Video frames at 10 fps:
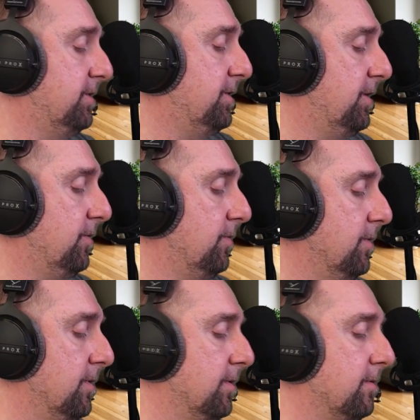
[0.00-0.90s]
2,
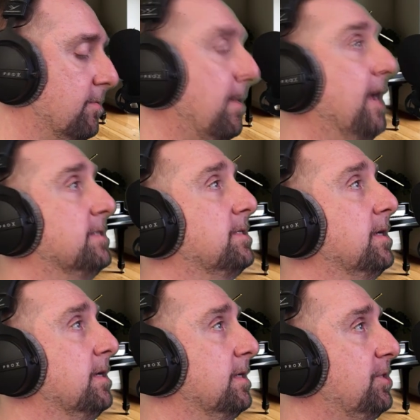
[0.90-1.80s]
rest.
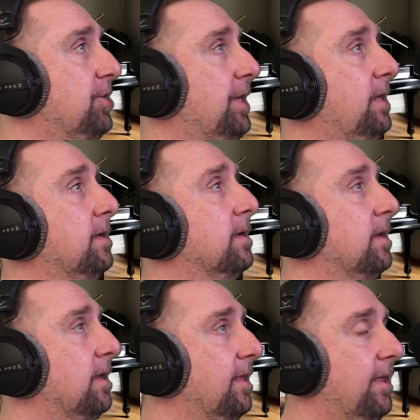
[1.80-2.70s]
G,
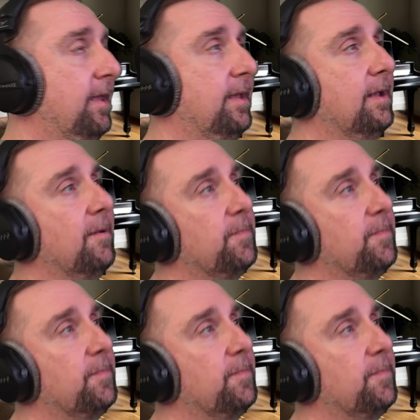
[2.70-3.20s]
E,